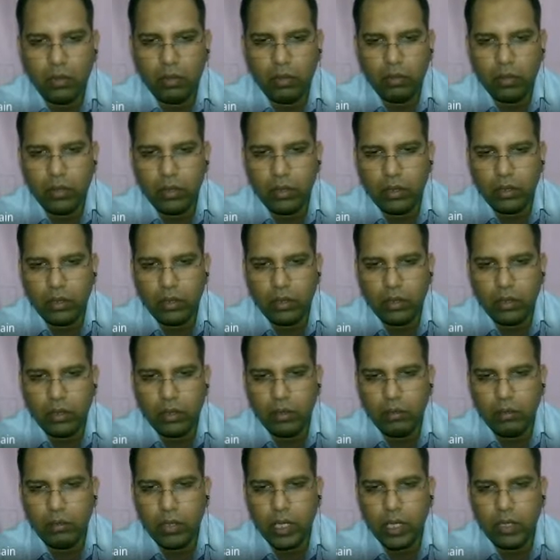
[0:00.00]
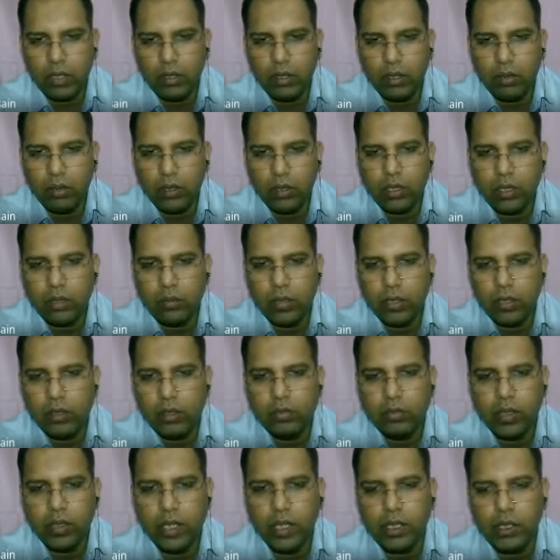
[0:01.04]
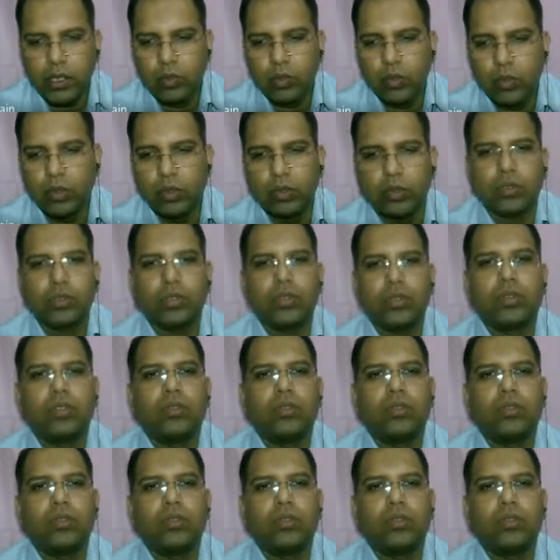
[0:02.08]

with minute dermatophyte spores.